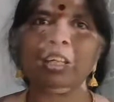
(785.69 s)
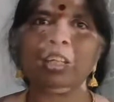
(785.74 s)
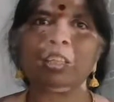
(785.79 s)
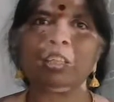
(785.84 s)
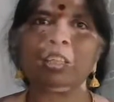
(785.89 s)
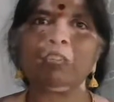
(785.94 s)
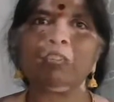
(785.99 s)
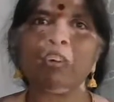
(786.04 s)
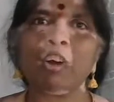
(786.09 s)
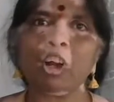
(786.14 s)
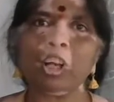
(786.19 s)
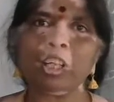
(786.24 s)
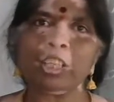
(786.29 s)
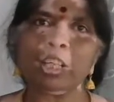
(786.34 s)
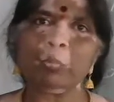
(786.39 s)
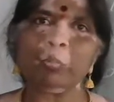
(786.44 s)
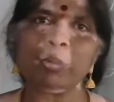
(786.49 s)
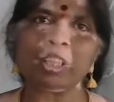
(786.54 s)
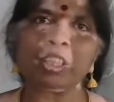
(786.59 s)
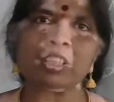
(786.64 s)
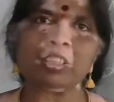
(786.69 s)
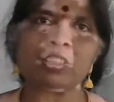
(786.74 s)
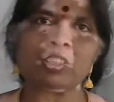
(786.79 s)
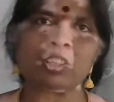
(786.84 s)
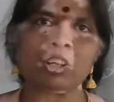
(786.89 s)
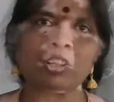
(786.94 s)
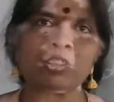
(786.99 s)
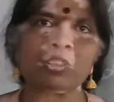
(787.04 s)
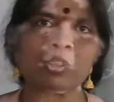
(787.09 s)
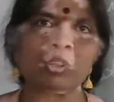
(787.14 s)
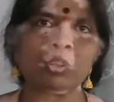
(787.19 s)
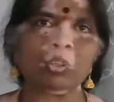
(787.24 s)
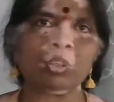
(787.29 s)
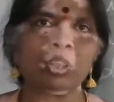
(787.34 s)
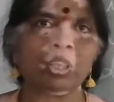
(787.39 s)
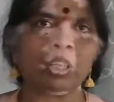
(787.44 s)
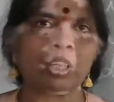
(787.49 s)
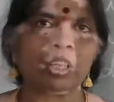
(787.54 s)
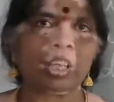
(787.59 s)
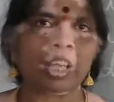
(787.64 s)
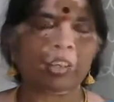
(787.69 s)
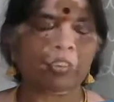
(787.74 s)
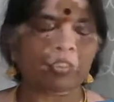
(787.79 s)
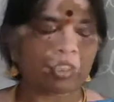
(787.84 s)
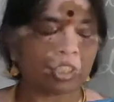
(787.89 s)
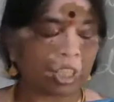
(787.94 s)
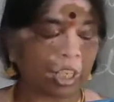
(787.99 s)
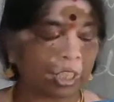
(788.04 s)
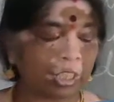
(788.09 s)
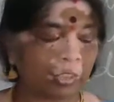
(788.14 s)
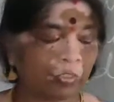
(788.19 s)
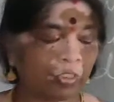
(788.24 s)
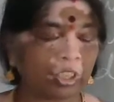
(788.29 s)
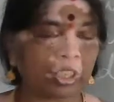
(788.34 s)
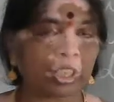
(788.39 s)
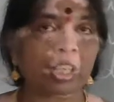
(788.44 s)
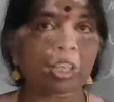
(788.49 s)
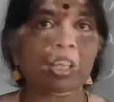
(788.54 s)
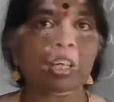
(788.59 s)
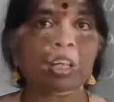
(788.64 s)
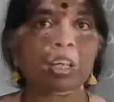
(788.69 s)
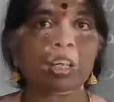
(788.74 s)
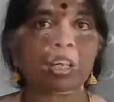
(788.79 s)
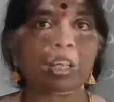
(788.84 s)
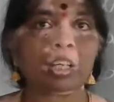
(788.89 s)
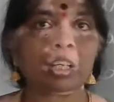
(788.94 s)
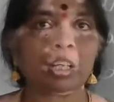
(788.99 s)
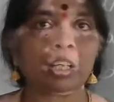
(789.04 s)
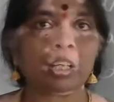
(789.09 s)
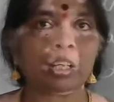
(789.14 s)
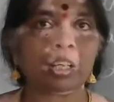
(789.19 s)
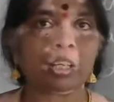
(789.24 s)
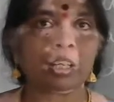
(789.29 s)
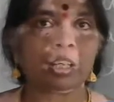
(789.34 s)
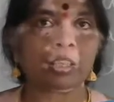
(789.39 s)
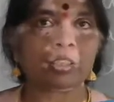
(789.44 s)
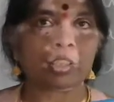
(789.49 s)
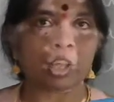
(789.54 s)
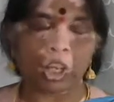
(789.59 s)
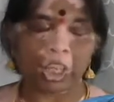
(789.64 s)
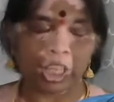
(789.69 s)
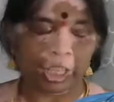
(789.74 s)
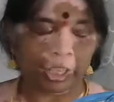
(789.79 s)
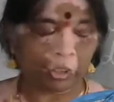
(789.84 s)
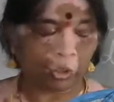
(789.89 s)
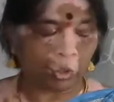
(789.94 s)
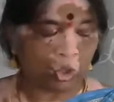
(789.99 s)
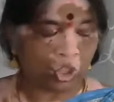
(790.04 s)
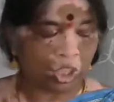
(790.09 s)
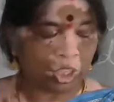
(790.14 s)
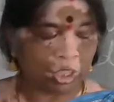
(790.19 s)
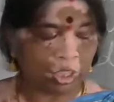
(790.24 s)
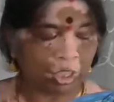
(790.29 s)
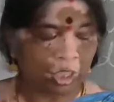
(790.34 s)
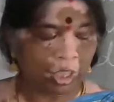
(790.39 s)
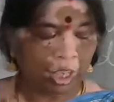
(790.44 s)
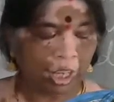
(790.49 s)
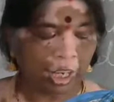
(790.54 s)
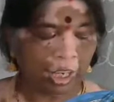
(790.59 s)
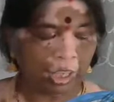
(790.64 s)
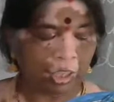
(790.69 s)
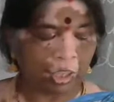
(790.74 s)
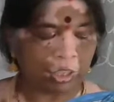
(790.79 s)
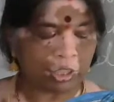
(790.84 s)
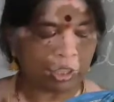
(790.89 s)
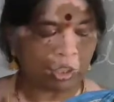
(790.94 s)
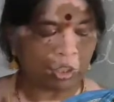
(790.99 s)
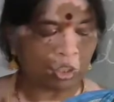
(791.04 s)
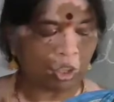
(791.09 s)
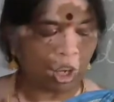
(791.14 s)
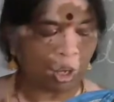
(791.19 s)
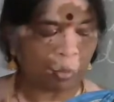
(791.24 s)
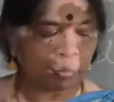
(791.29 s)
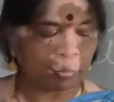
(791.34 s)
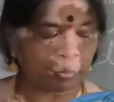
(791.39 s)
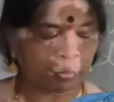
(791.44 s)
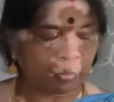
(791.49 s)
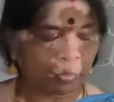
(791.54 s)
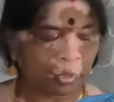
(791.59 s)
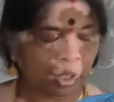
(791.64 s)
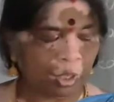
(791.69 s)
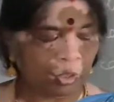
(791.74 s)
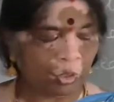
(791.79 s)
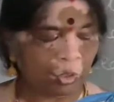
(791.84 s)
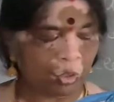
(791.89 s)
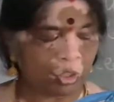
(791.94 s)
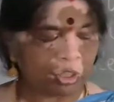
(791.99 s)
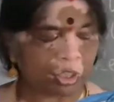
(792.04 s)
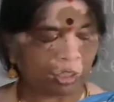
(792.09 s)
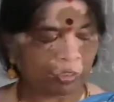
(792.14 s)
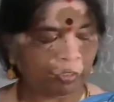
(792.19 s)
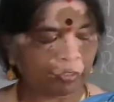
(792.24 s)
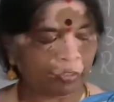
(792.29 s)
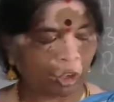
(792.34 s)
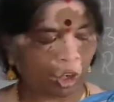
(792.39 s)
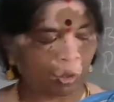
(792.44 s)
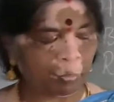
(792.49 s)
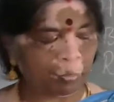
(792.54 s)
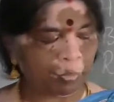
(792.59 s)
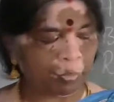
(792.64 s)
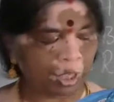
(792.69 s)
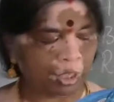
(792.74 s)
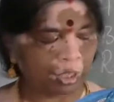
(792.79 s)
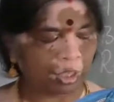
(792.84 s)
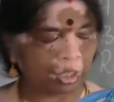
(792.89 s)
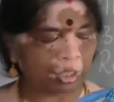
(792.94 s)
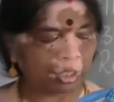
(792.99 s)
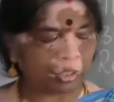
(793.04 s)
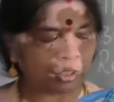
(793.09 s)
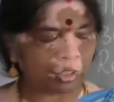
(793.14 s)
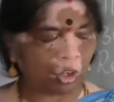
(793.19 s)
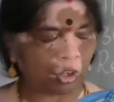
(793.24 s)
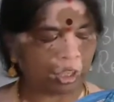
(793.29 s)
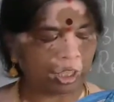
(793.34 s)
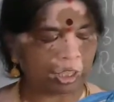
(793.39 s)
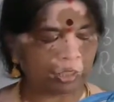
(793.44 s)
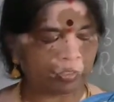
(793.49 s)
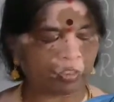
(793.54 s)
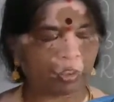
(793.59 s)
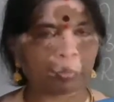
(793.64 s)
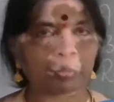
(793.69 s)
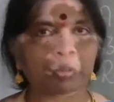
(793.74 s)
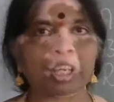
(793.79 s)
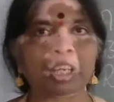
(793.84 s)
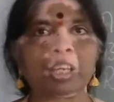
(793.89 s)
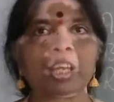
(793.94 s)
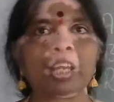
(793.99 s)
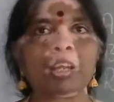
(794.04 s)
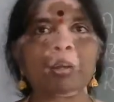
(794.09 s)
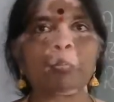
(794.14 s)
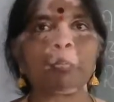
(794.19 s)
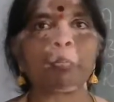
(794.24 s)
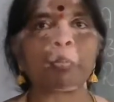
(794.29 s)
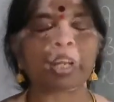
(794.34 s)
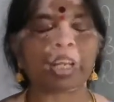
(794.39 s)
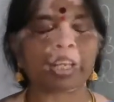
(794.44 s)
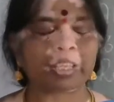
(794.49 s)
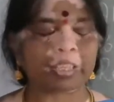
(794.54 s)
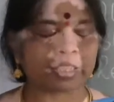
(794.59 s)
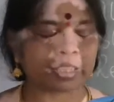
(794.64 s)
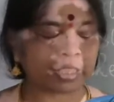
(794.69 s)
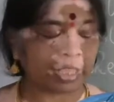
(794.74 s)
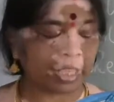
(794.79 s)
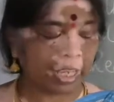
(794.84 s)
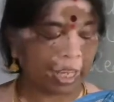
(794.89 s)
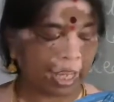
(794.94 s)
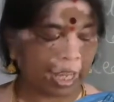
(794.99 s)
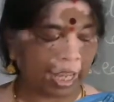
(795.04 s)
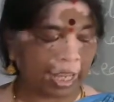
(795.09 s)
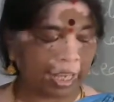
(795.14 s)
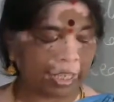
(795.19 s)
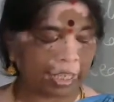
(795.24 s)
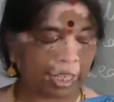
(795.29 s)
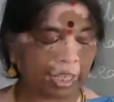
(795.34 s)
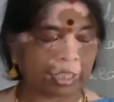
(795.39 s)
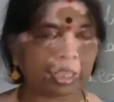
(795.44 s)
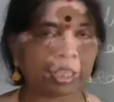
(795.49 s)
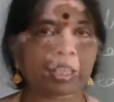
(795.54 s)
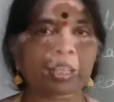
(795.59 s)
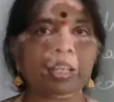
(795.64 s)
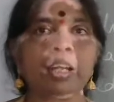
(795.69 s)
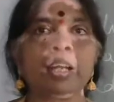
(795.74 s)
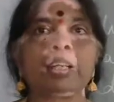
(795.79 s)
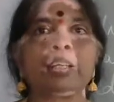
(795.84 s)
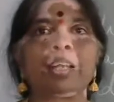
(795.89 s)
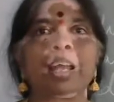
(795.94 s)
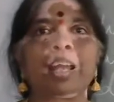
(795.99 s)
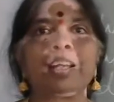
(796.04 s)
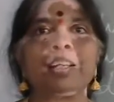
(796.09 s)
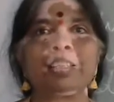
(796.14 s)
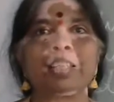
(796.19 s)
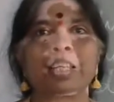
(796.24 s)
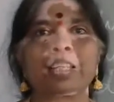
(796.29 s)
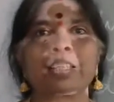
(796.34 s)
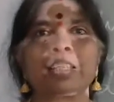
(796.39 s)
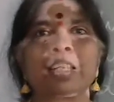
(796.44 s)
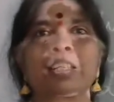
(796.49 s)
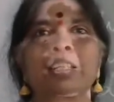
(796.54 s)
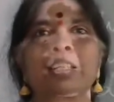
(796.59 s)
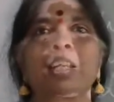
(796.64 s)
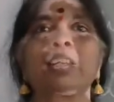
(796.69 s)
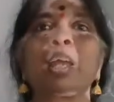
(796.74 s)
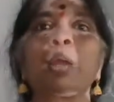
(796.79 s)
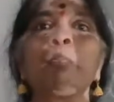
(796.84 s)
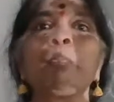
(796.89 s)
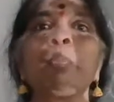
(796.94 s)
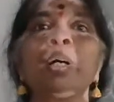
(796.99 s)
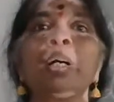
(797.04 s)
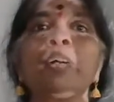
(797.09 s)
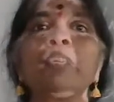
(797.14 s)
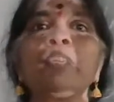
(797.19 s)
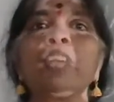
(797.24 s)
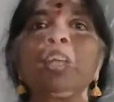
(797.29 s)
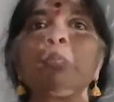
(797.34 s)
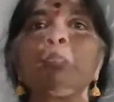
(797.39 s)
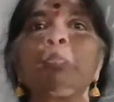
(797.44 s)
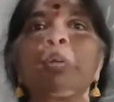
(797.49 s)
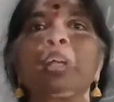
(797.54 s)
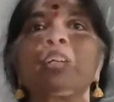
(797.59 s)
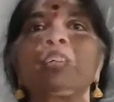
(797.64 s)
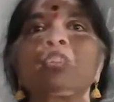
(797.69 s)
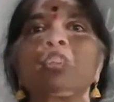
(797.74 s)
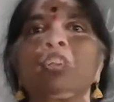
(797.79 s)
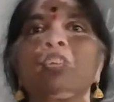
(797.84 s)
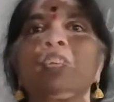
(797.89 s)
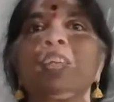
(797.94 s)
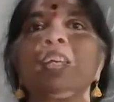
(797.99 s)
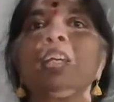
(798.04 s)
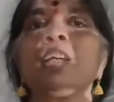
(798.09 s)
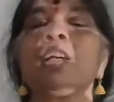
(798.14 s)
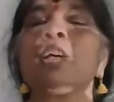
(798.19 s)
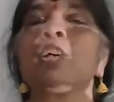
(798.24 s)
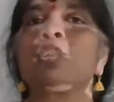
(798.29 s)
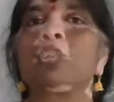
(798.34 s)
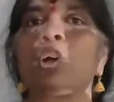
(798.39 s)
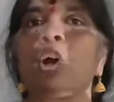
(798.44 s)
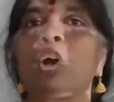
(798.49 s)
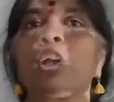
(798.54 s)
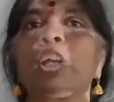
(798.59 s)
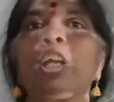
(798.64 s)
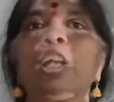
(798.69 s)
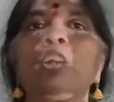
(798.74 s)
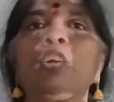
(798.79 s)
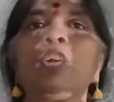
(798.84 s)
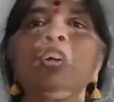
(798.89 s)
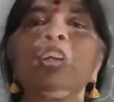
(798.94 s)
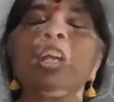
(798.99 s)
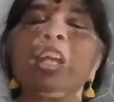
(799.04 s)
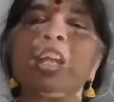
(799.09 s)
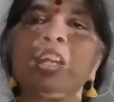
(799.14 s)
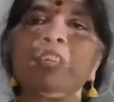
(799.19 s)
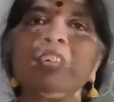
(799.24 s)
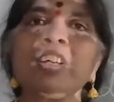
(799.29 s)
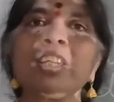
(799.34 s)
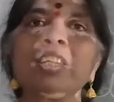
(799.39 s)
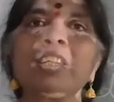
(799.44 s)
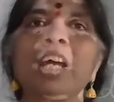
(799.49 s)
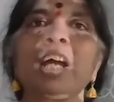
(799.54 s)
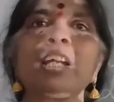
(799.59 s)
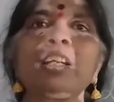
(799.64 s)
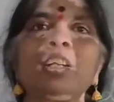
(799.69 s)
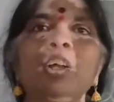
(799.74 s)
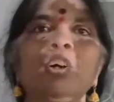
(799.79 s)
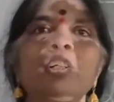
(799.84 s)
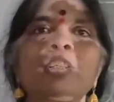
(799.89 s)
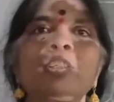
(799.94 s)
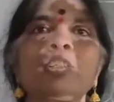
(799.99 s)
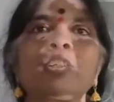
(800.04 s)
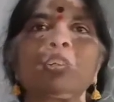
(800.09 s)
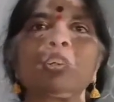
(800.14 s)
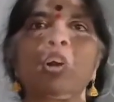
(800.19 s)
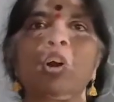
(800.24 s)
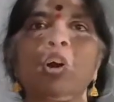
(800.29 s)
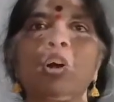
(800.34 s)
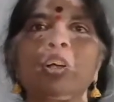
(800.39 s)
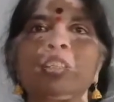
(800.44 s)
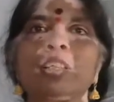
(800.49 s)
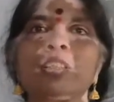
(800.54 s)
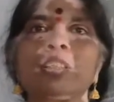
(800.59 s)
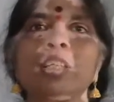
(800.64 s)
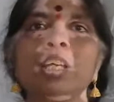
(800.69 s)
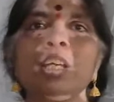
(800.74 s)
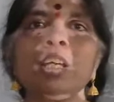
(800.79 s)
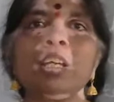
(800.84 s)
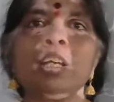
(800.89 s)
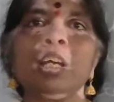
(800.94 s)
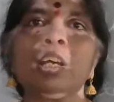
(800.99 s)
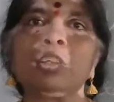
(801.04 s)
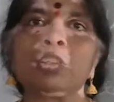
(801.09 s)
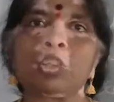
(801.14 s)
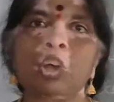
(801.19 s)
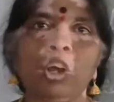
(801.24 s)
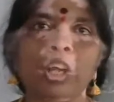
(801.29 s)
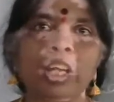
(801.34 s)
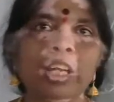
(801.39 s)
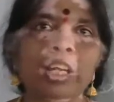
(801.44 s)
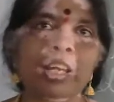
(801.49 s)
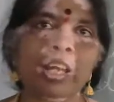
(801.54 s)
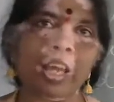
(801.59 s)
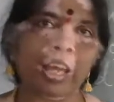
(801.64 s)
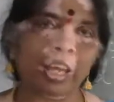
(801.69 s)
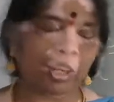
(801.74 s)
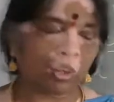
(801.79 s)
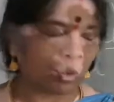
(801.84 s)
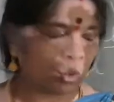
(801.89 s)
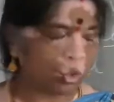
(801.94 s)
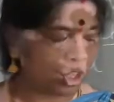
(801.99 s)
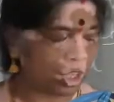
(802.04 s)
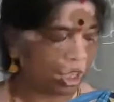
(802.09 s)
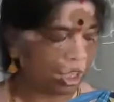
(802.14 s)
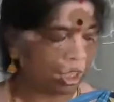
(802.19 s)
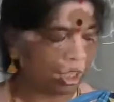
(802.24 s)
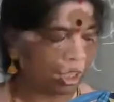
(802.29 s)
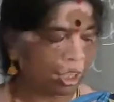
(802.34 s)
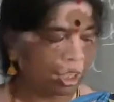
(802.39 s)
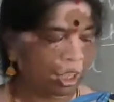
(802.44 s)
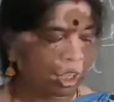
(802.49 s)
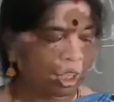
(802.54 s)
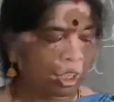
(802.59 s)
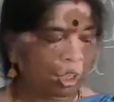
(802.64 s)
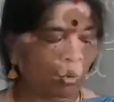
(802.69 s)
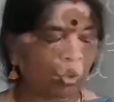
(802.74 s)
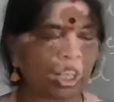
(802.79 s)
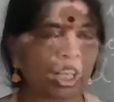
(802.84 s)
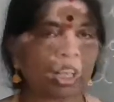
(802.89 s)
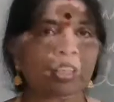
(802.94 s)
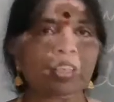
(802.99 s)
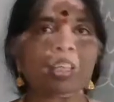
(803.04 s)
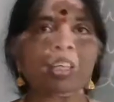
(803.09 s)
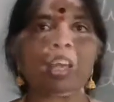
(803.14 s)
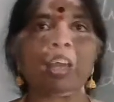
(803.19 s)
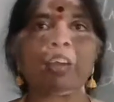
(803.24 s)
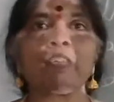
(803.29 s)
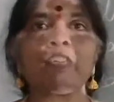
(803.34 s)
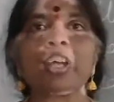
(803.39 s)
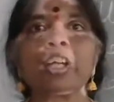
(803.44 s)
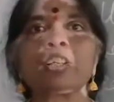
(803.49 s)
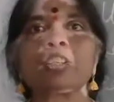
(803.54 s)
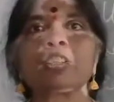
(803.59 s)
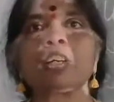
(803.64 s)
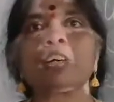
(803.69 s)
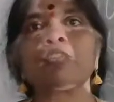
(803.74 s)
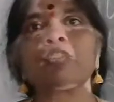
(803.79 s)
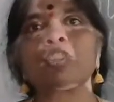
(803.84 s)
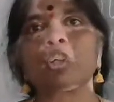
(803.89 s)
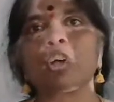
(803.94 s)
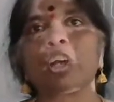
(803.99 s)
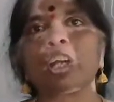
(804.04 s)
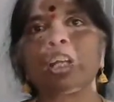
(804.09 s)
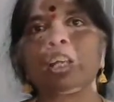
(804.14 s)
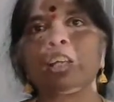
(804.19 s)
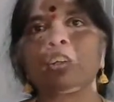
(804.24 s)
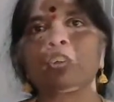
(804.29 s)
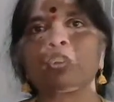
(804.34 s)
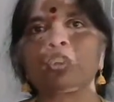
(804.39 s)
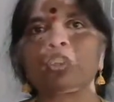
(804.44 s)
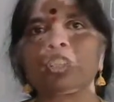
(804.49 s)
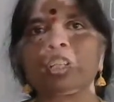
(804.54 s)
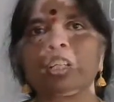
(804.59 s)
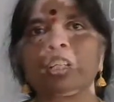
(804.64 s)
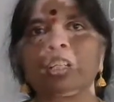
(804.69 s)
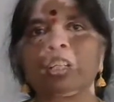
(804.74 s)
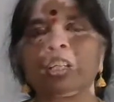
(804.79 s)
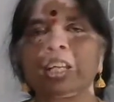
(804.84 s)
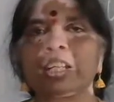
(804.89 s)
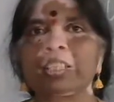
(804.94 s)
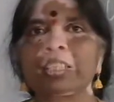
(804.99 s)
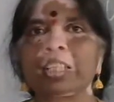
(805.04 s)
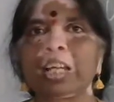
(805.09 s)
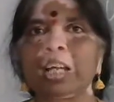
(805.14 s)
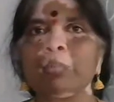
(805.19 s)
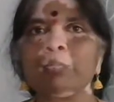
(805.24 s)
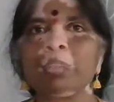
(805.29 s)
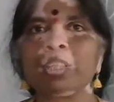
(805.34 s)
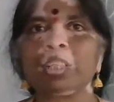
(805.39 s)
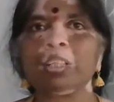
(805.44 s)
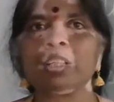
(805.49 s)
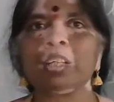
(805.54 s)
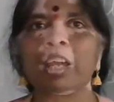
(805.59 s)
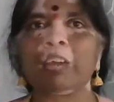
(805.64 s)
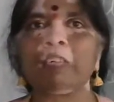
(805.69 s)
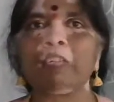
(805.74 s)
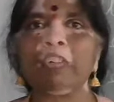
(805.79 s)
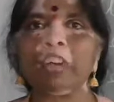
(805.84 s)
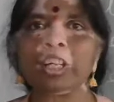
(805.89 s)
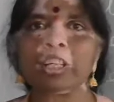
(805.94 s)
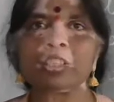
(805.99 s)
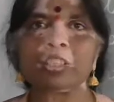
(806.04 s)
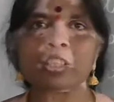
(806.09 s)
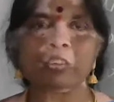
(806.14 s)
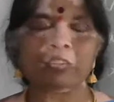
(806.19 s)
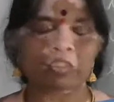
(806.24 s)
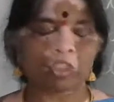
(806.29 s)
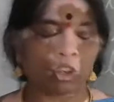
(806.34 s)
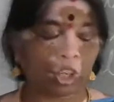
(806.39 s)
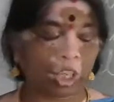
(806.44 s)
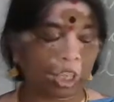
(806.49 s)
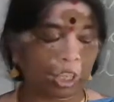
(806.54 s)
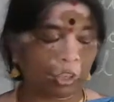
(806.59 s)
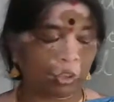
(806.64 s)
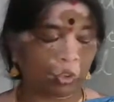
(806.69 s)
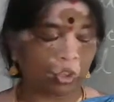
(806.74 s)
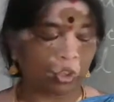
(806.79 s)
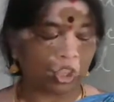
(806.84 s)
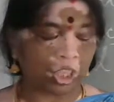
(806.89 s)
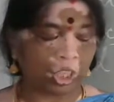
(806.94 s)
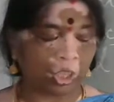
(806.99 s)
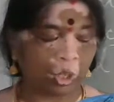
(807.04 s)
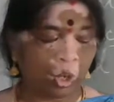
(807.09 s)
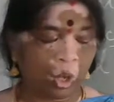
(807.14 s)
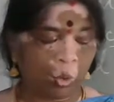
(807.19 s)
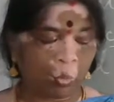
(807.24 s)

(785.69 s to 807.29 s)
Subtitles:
The faulty methods also gives rise for the soil erosion, and also top use of top soils for making bricks and other tiles, etc. They burn the bricks in the soil. No? Even that also causes the soil erosion. Now, what are the effects of soil erosion? Next comes effects of soil erosion.